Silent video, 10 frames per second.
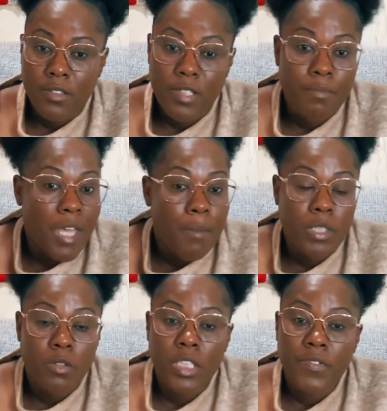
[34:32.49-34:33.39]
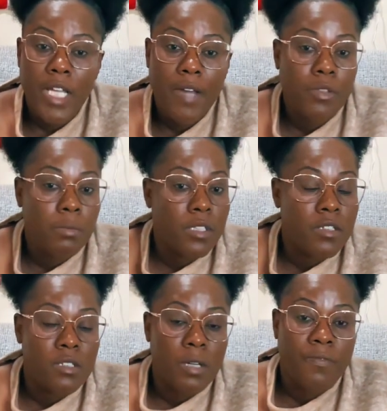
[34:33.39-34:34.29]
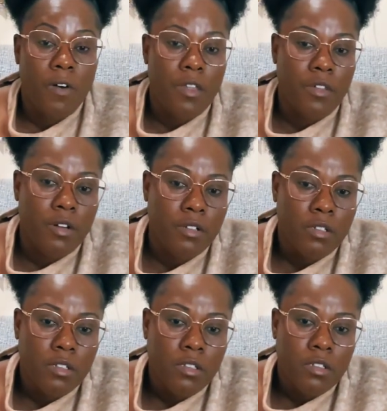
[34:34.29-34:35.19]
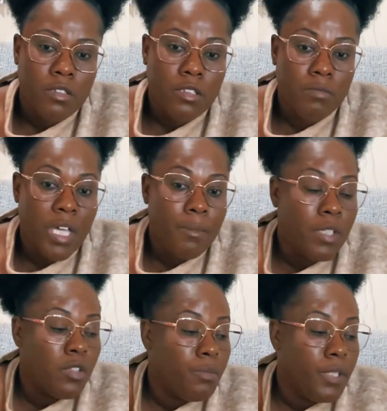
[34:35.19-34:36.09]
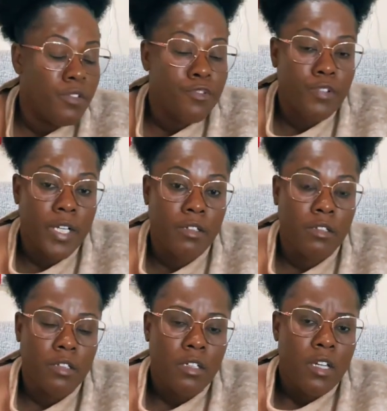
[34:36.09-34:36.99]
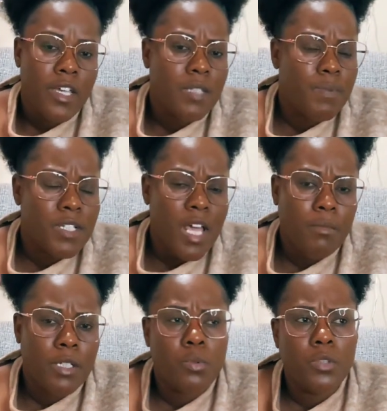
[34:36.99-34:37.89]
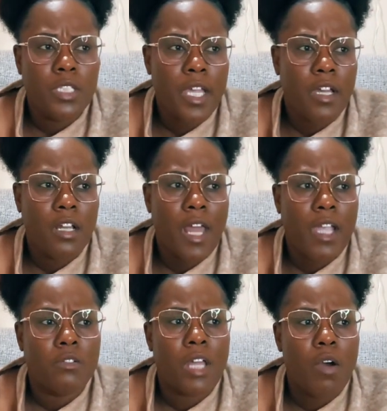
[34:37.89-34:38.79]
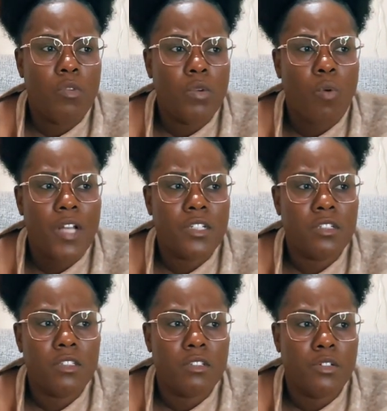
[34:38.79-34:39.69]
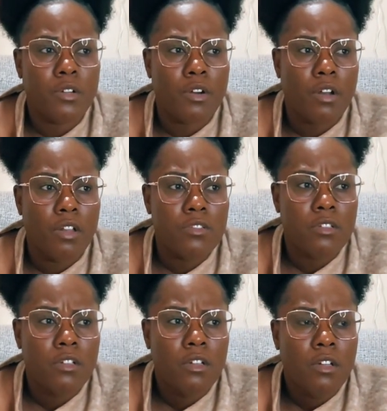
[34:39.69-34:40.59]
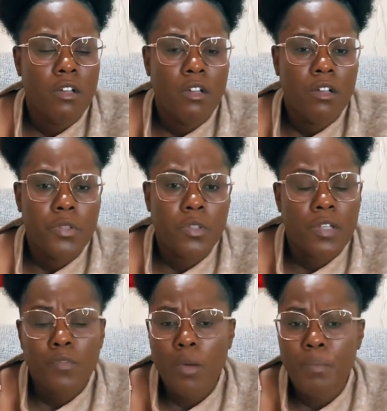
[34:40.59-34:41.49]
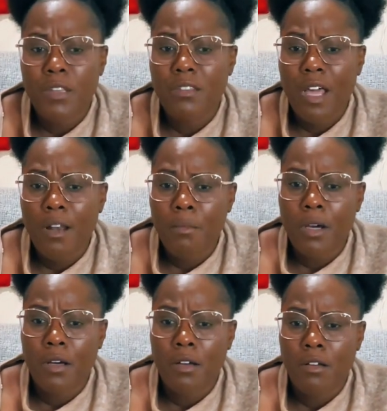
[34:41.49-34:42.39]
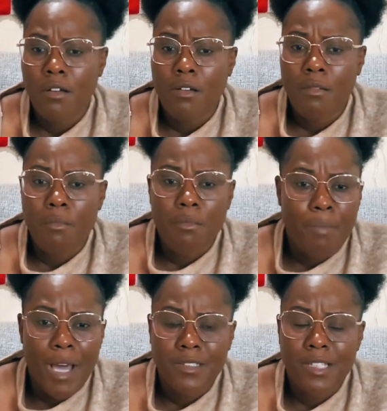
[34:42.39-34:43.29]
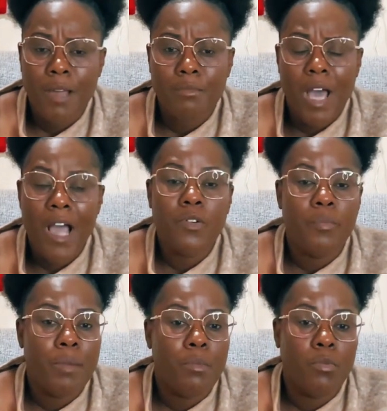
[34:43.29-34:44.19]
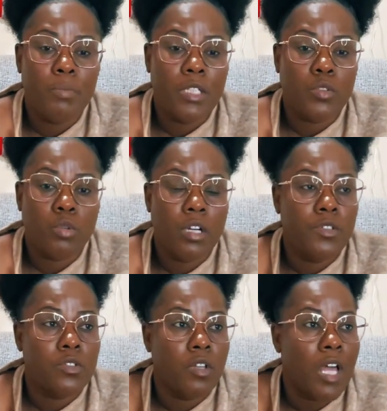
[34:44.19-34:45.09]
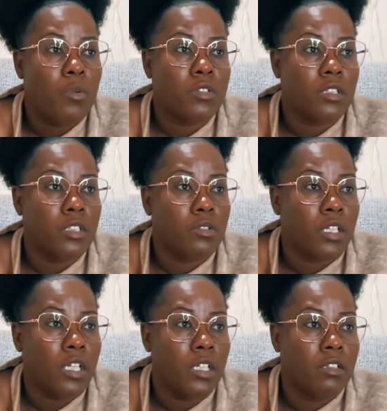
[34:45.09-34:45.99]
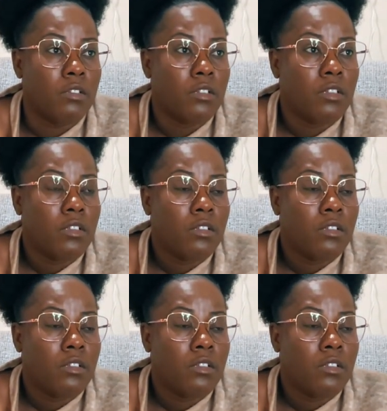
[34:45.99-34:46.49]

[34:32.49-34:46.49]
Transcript: Sometimes it don't even have to be the stepfather. Sometimes it could be a friend. Especially kounyen, like now we watching these little girls, You develop it telma. by the time, I remember being 12 years old, I was a little kid.